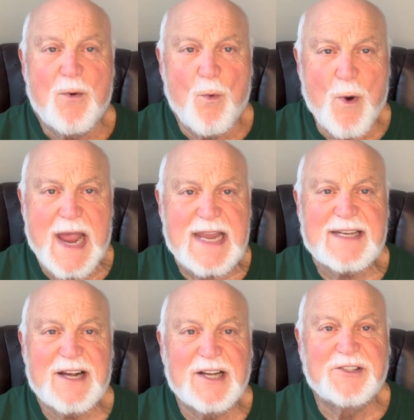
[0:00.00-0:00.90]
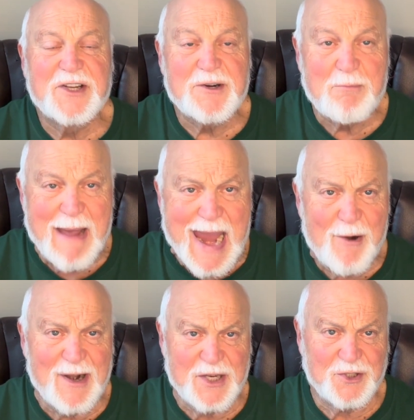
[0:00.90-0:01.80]
wait until
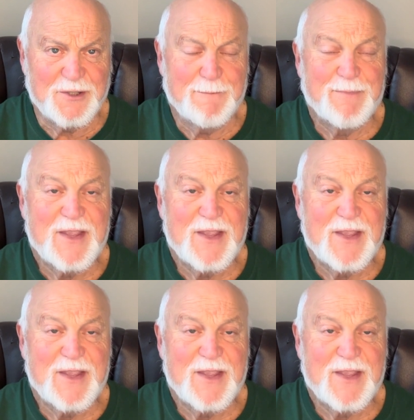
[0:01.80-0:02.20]
marriage.